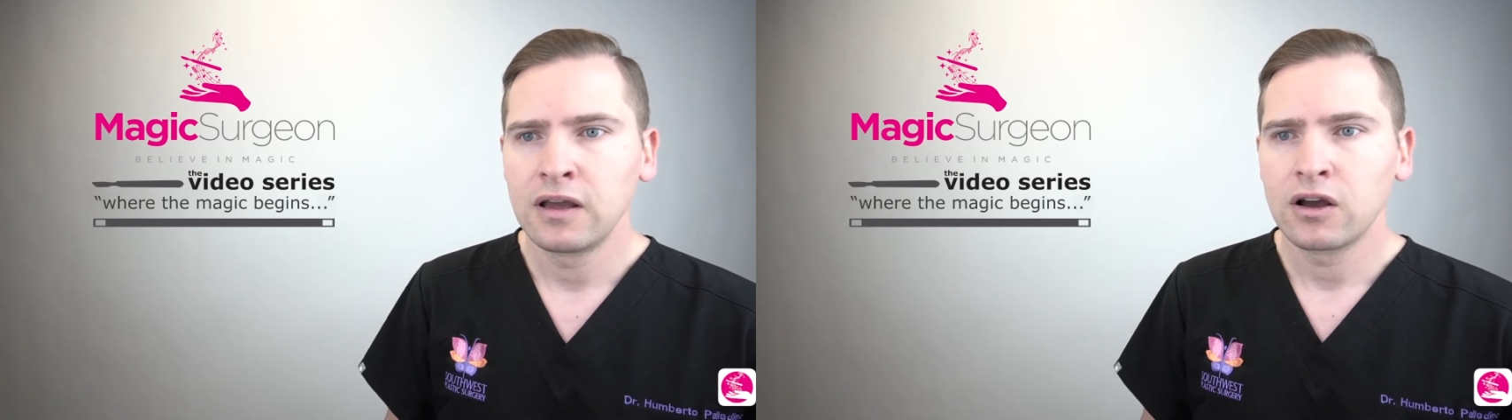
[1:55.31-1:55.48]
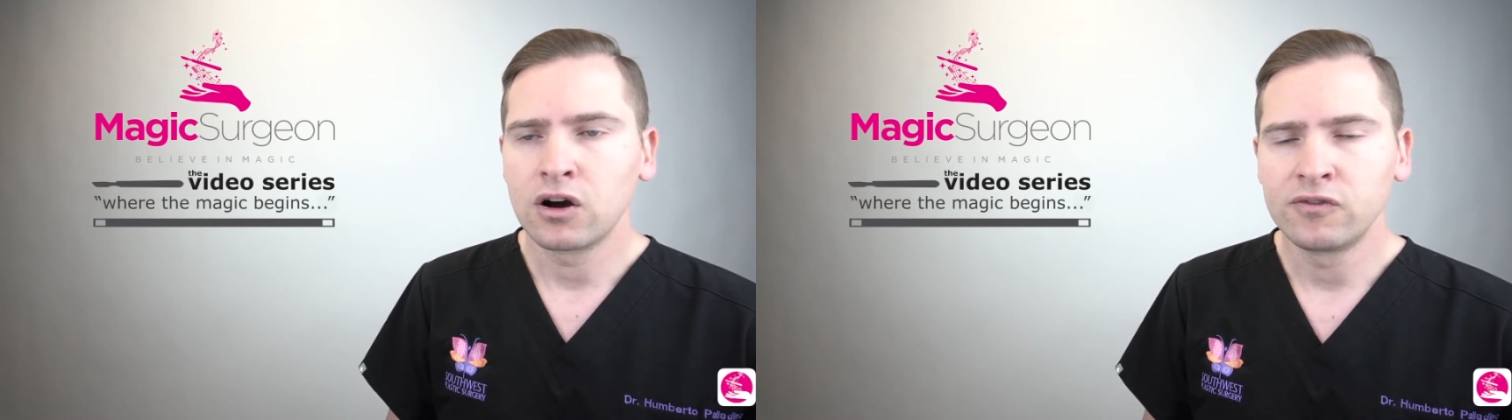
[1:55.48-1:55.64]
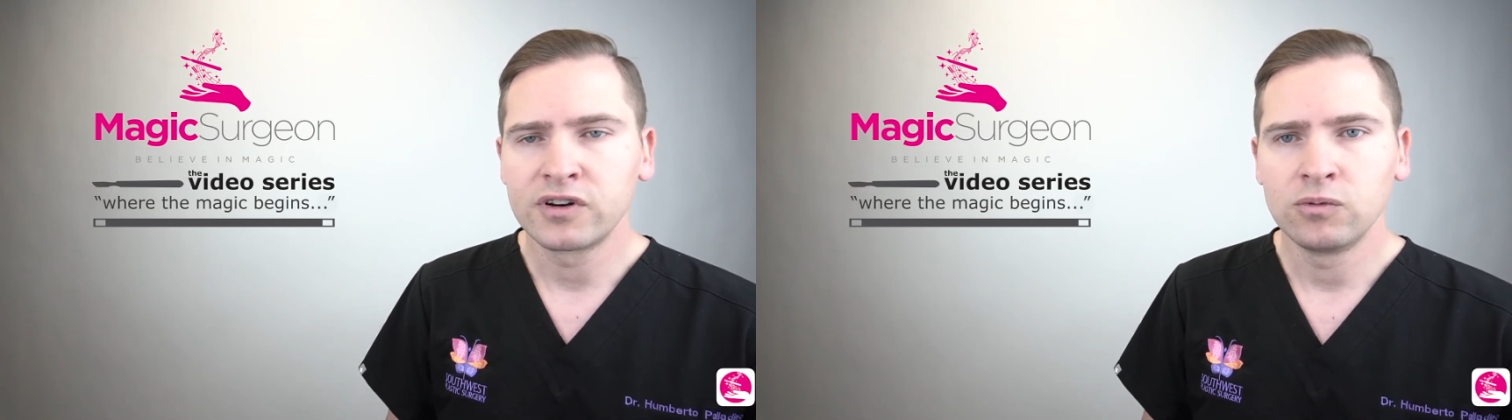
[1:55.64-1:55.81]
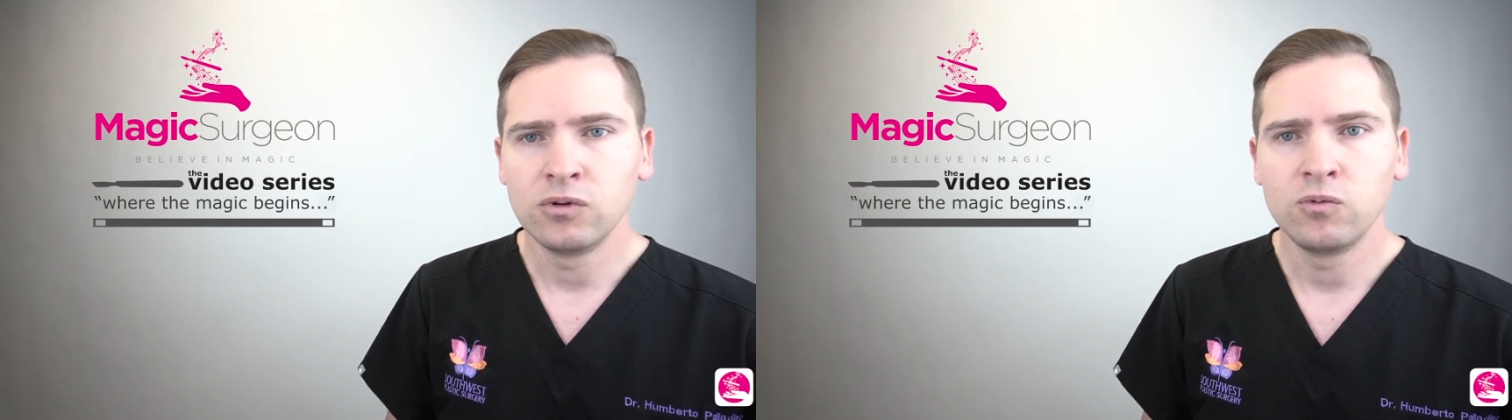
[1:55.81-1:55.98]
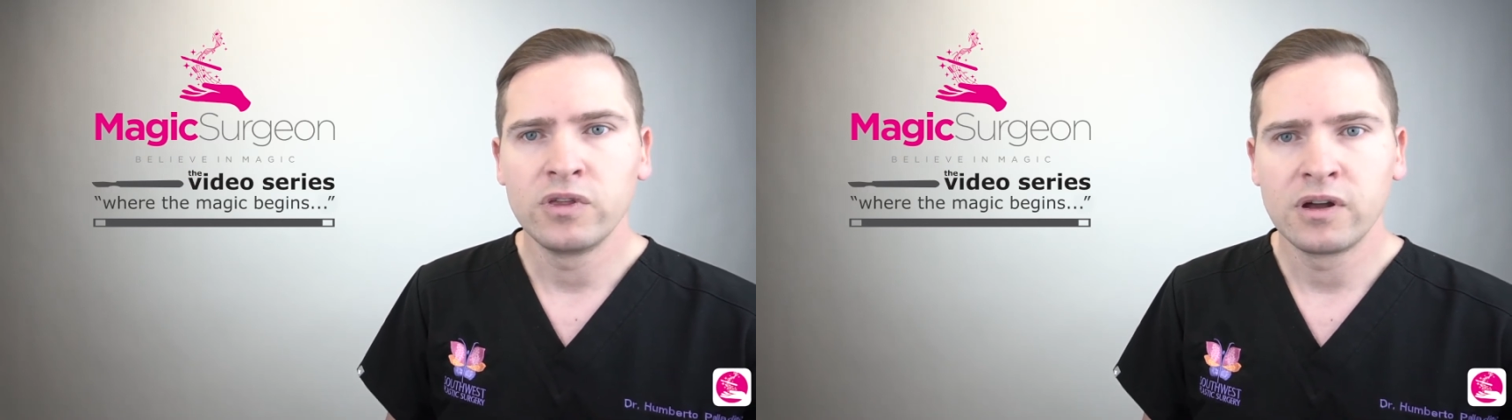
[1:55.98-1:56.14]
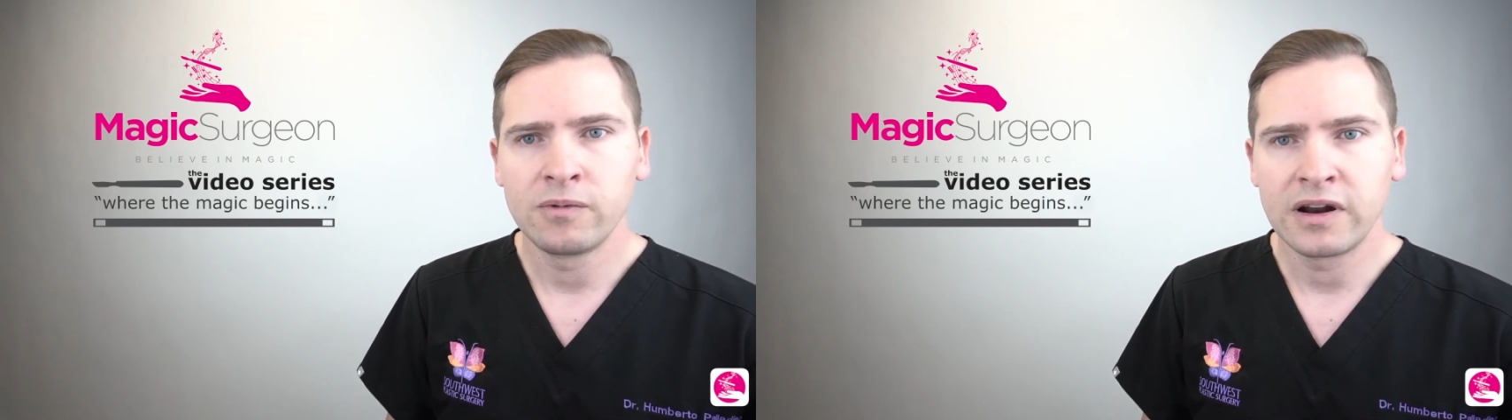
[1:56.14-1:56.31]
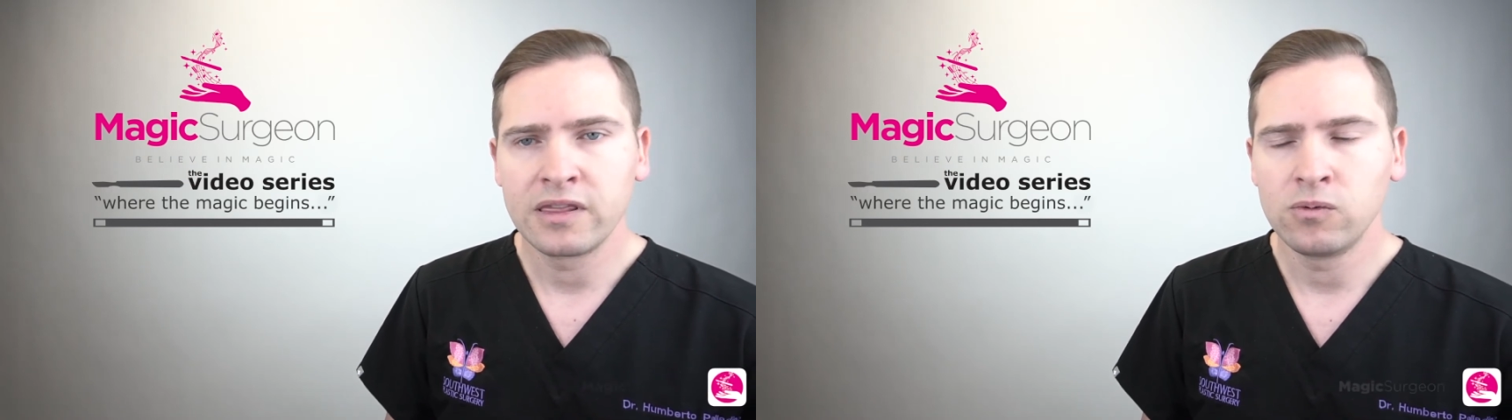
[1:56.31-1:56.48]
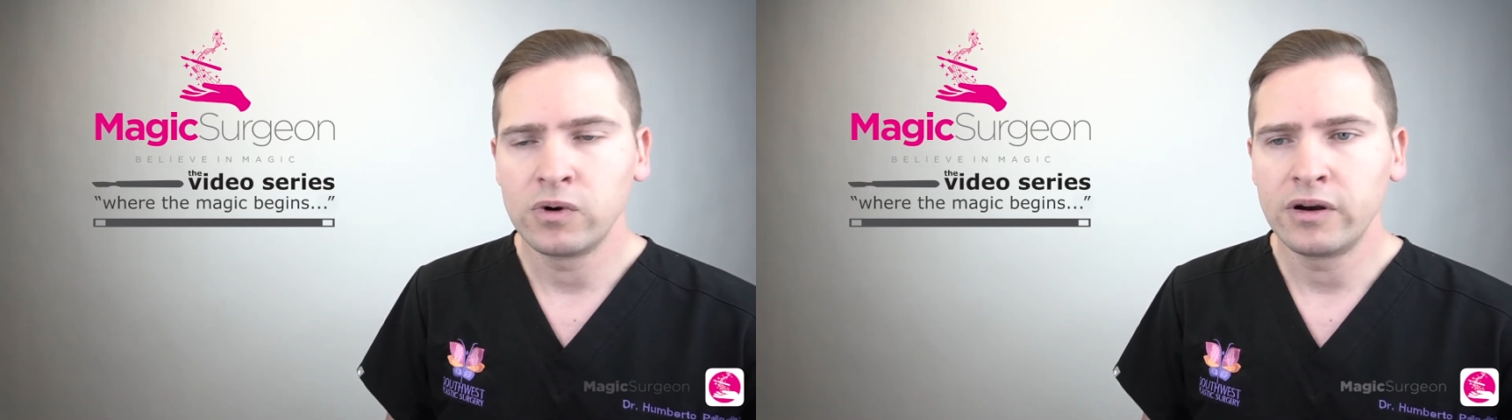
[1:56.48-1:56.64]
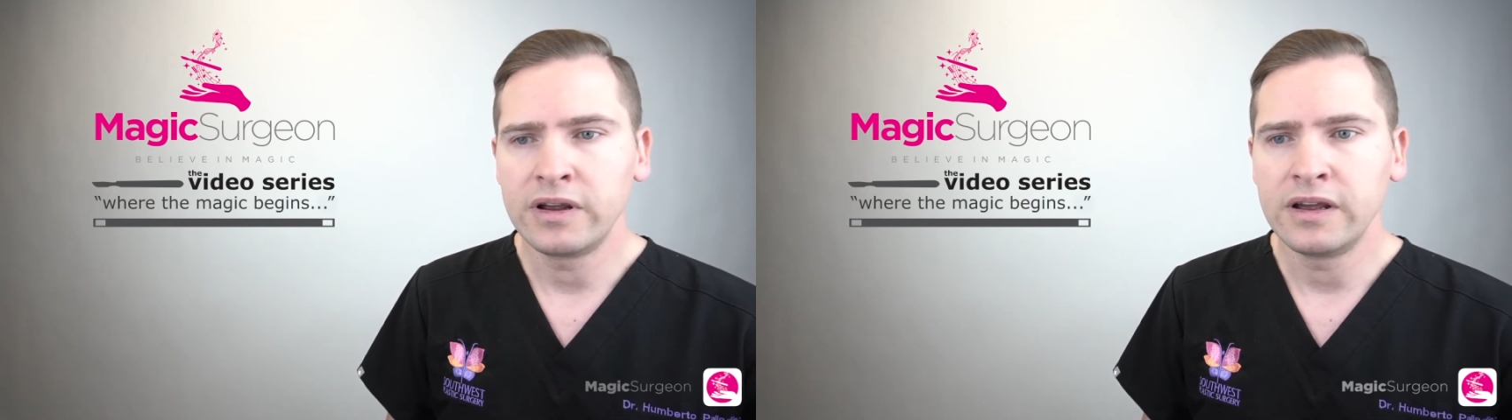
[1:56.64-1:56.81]
comfortable with their body they
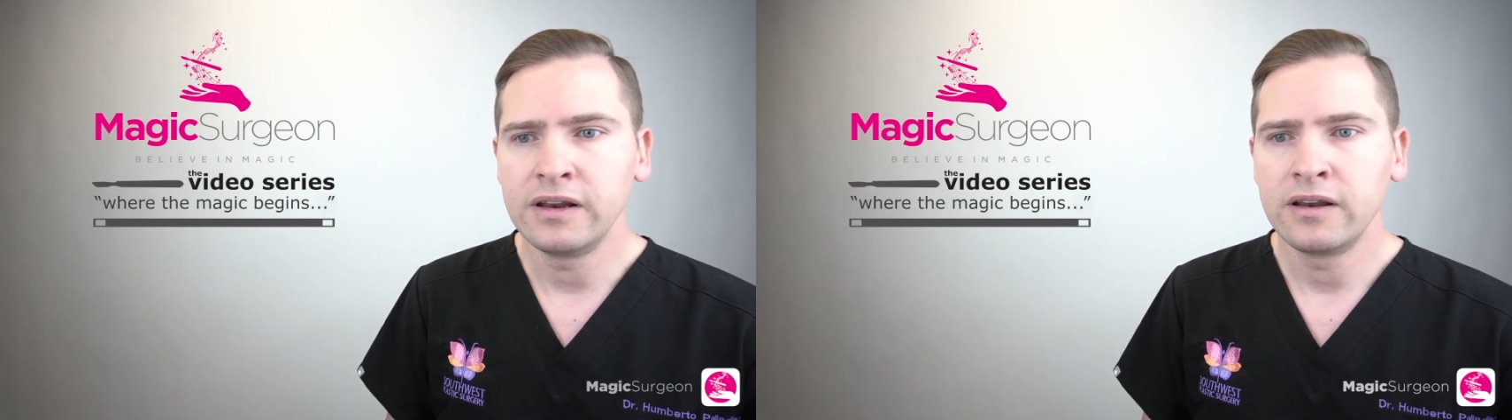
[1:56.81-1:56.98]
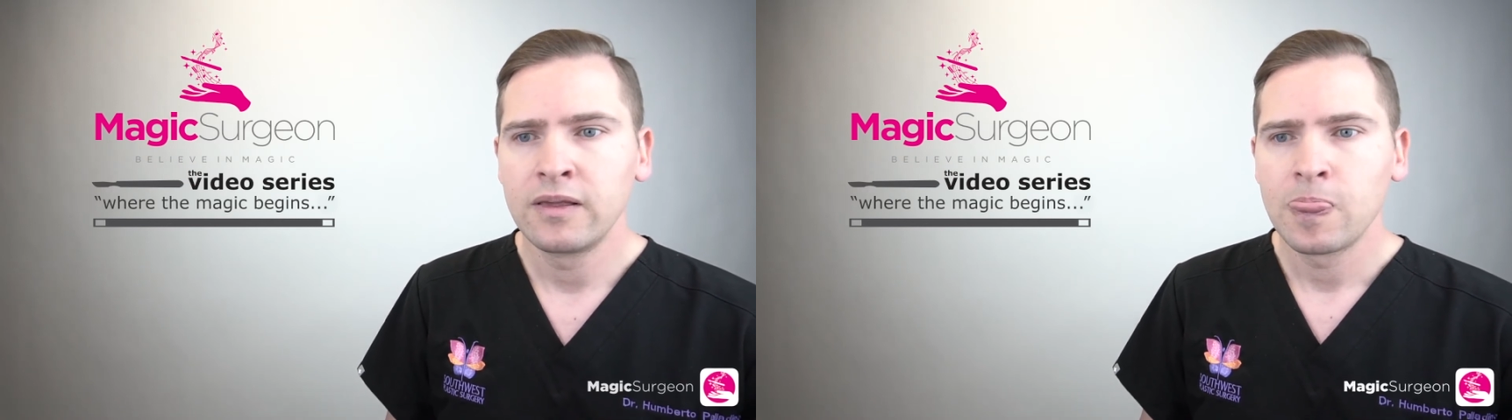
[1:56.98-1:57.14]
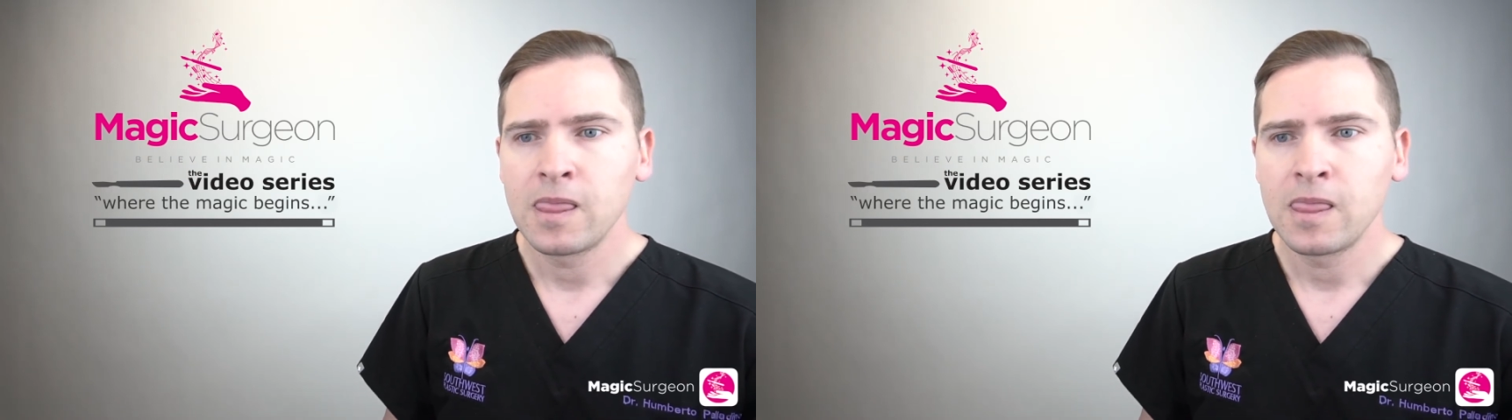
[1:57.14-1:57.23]
were in,